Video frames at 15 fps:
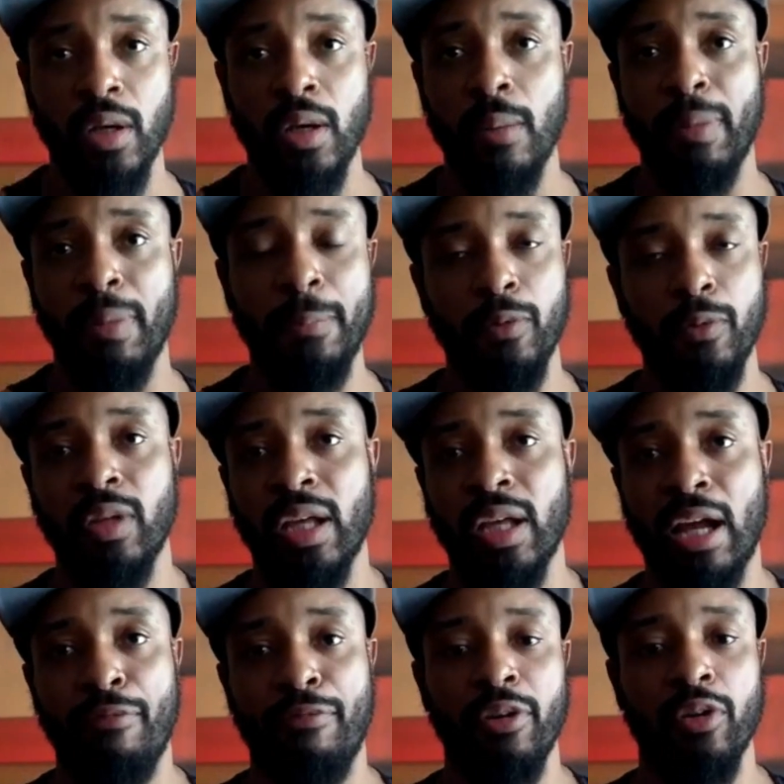people that
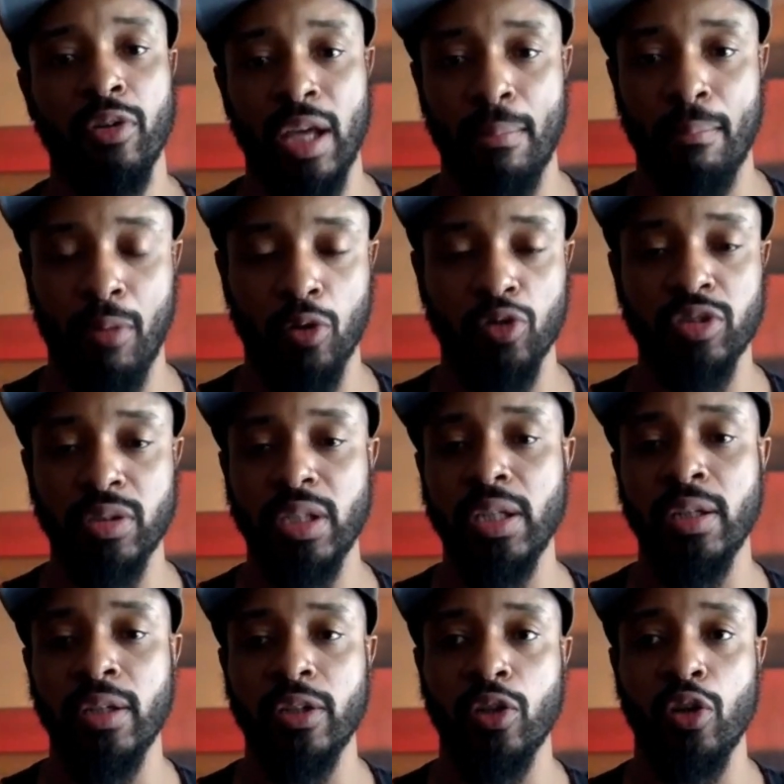I feel that most
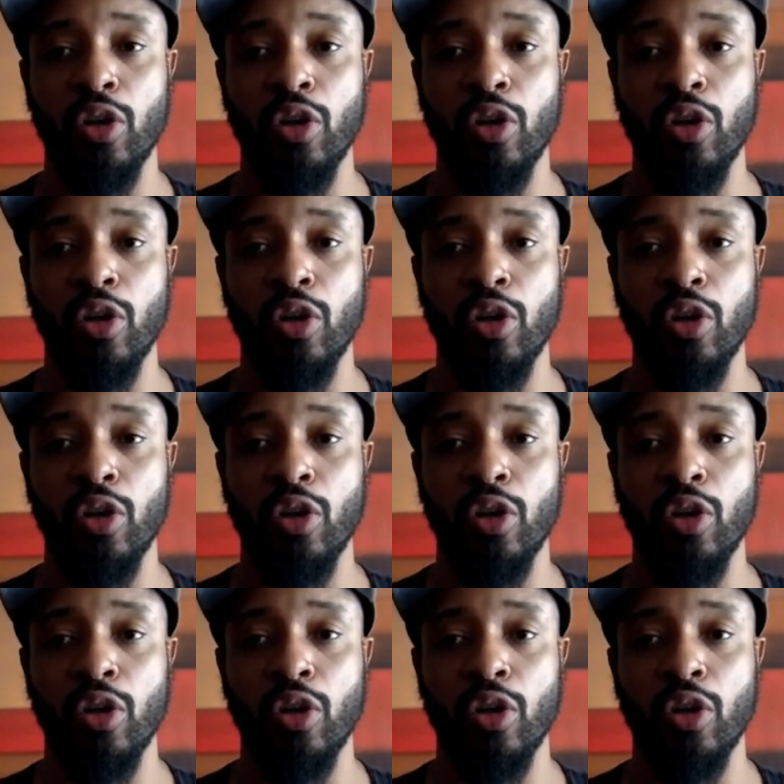need it.